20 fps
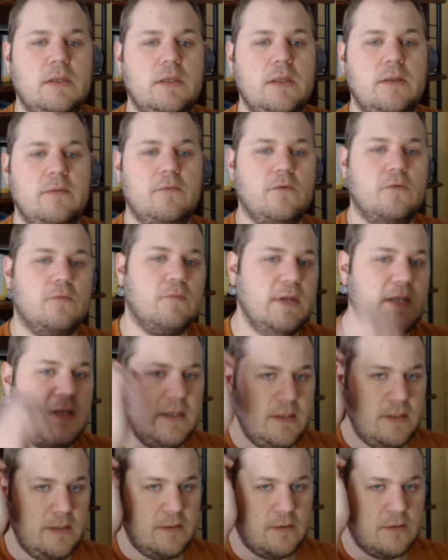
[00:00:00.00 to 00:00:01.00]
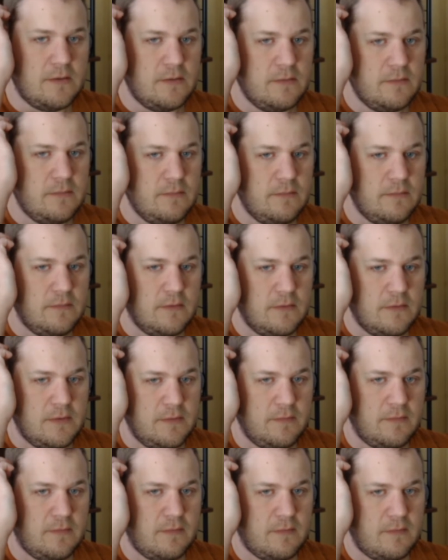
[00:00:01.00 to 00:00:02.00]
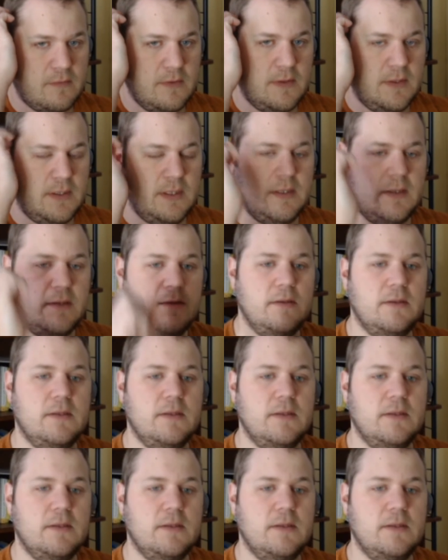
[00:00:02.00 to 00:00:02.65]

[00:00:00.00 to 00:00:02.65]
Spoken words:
And so right here, there is a